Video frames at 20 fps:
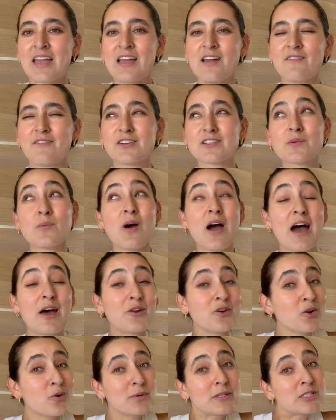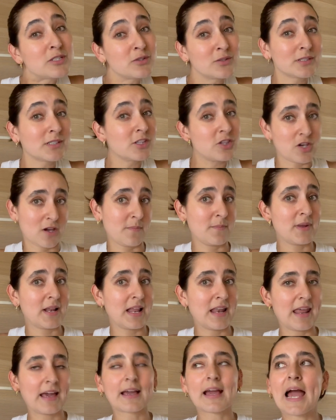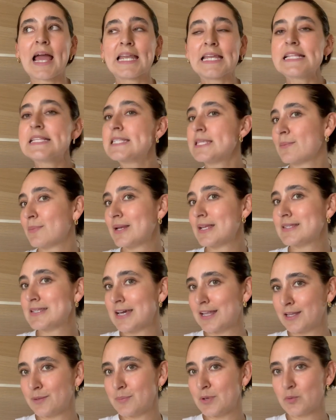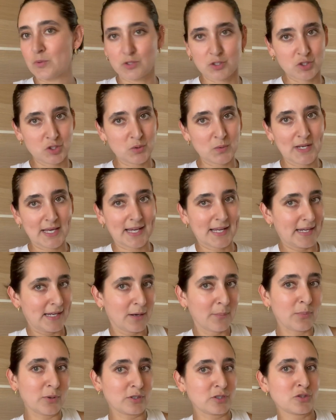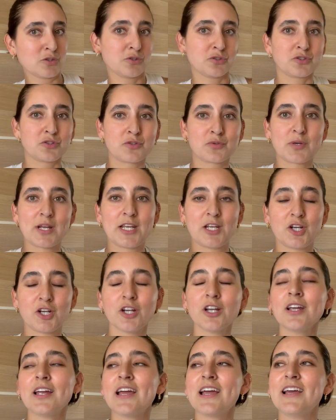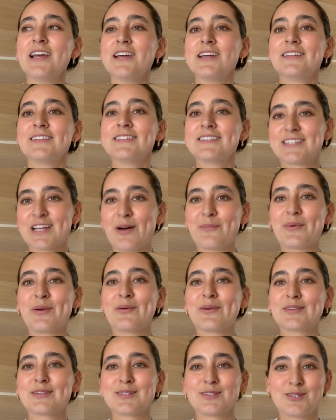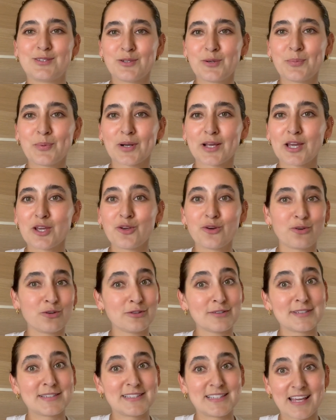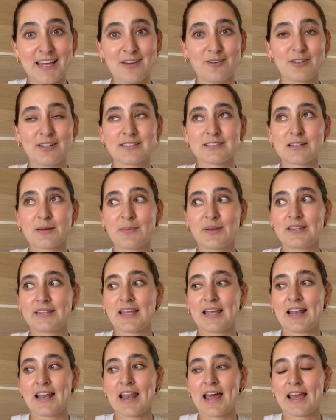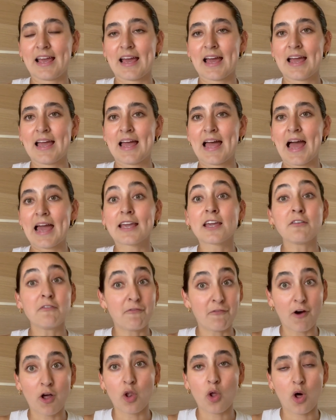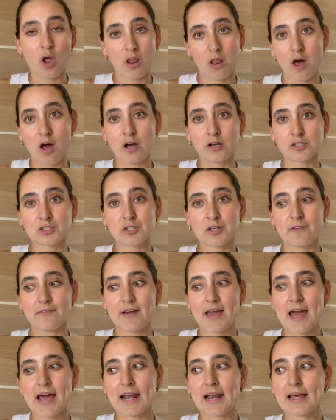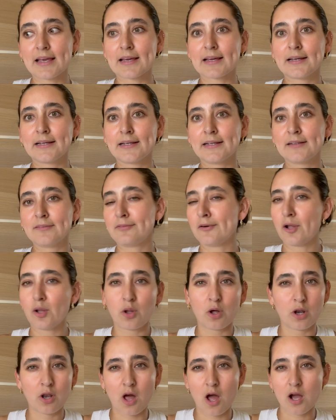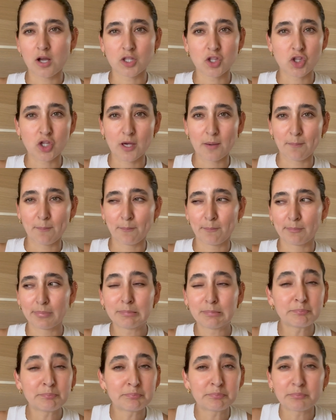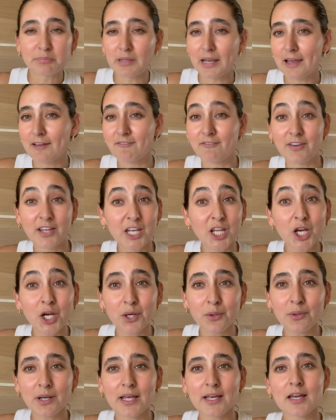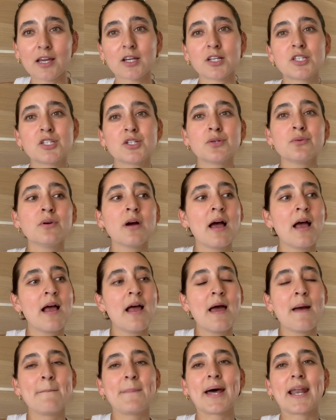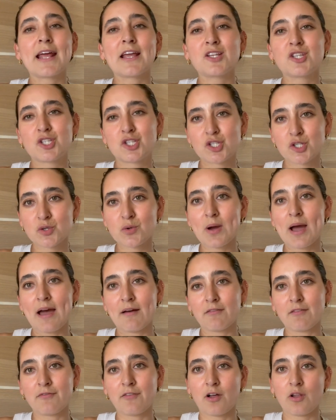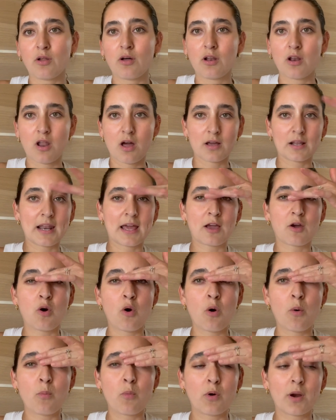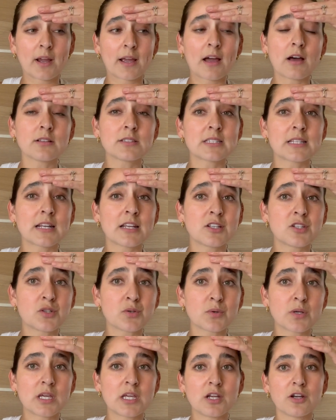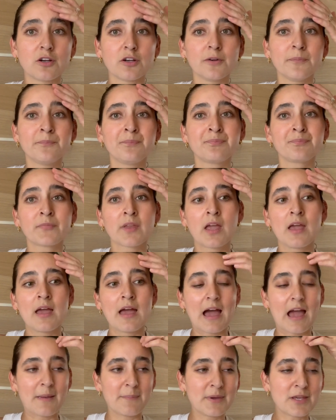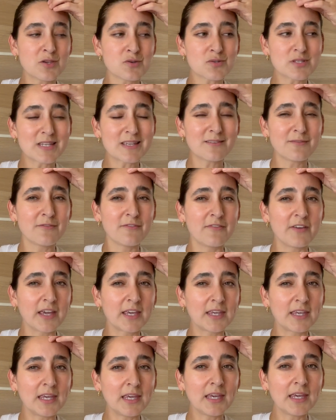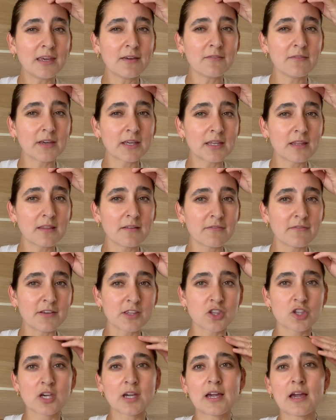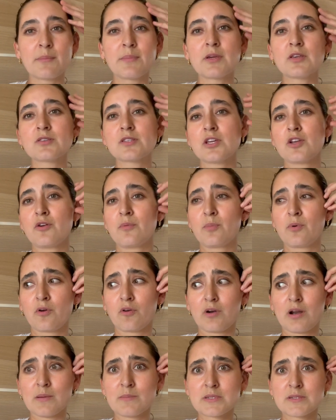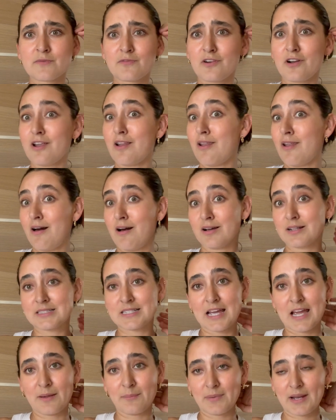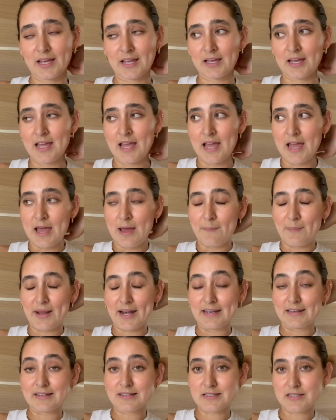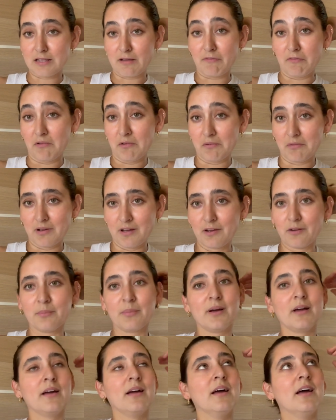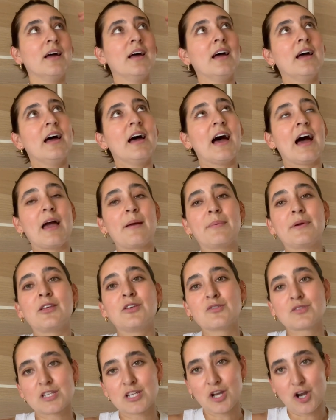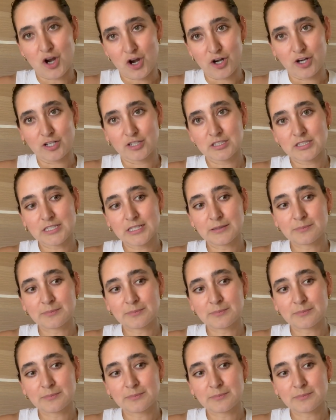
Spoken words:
first of all, I don't know what to do at the gym. Like, I need somebody telling me what to do. Like, I need a personal trainer to tell me what to do. Porque yo no sé, honestamente. Like, I can follow along. So if I had like a follow along gym, like video, like I could do. But I do have a follow along, like home workouts that I do here. I've been using Vicky the Fit Chick. I've been using her programs for a long time. Like, but I did stuff for a while, but I've been using hers.